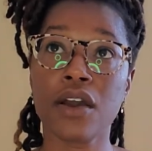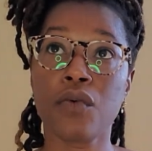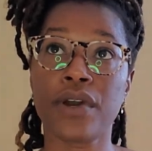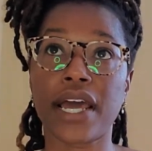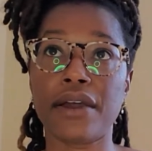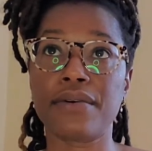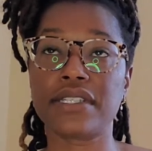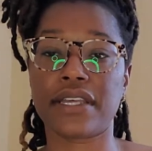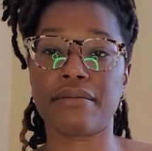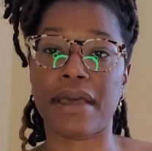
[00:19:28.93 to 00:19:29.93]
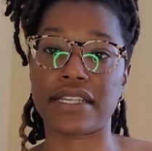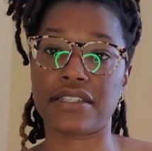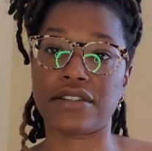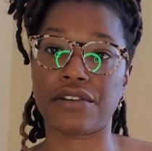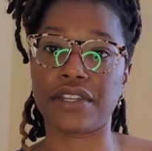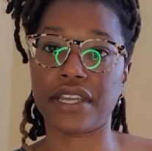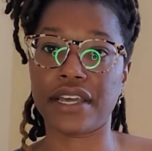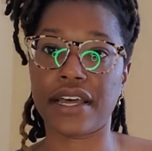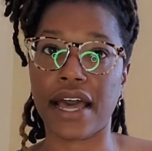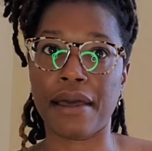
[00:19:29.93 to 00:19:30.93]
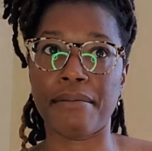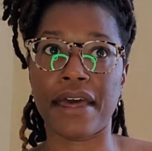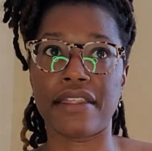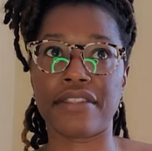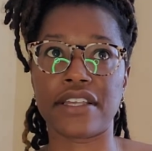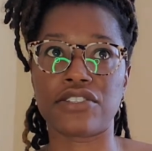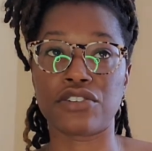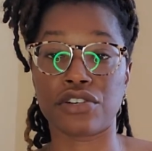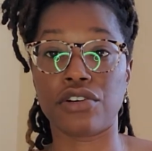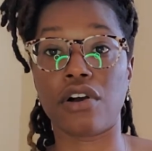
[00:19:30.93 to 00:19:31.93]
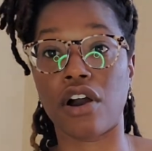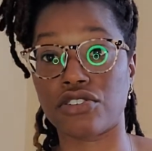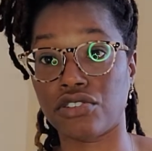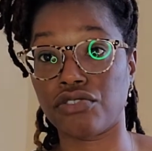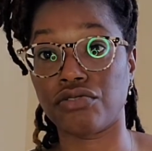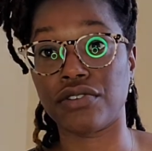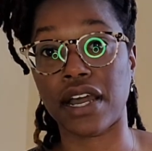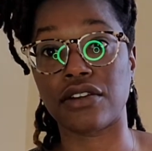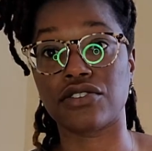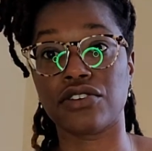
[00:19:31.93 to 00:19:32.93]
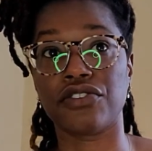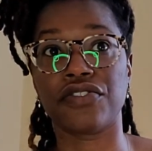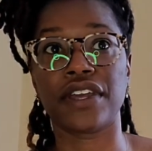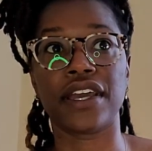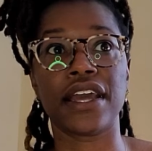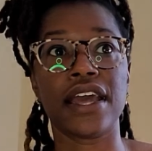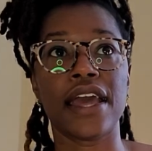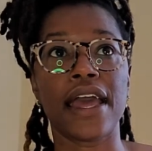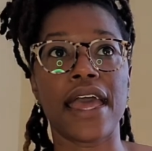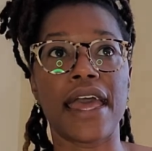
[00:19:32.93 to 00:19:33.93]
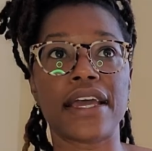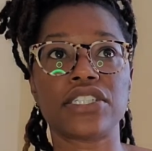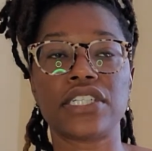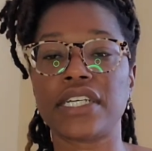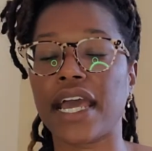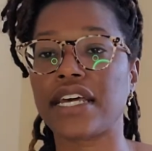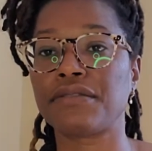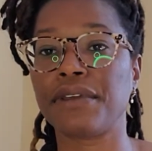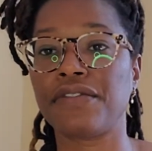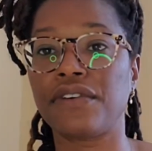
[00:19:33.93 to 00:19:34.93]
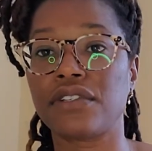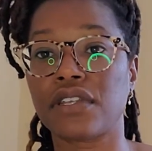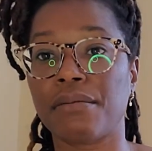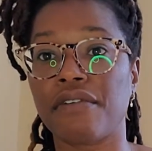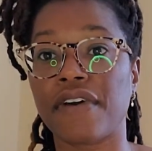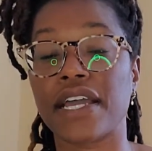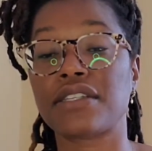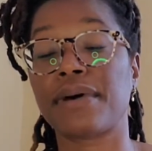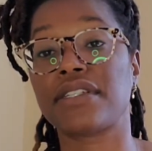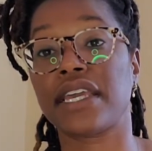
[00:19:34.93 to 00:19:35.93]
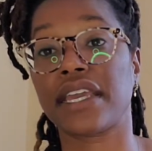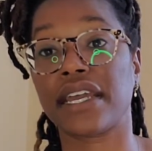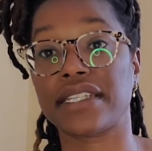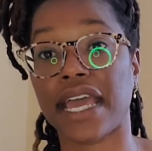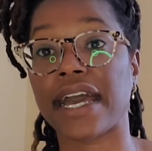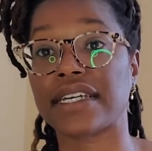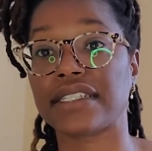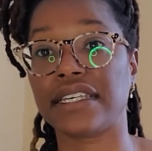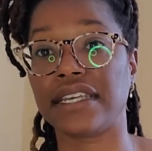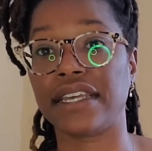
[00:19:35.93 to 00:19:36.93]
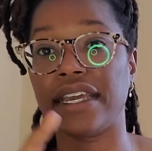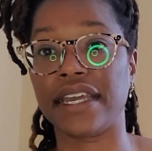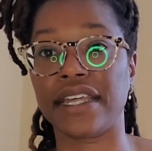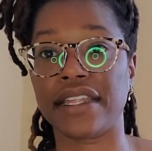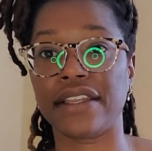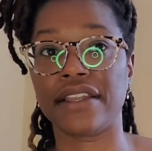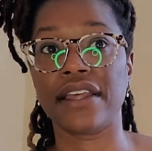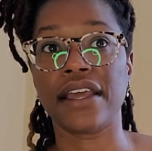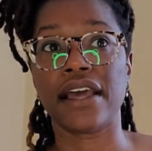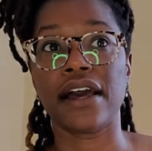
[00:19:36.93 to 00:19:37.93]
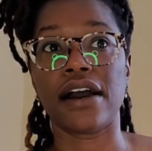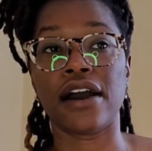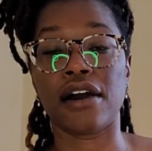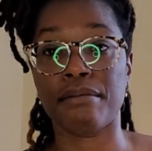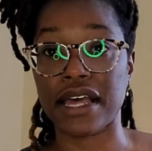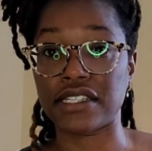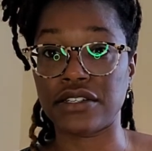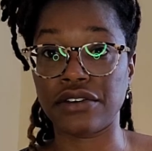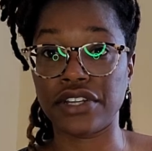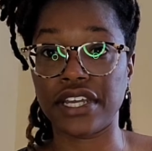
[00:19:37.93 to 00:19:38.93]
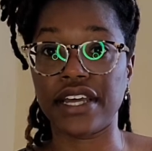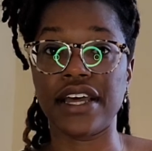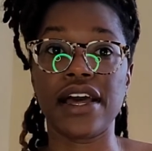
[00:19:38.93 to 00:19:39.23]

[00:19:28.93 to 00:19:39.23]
when I was in Macedonia, I met this girl also through Couchsurfing, and she had asked me for some advice about taking a taxi in Macedonia.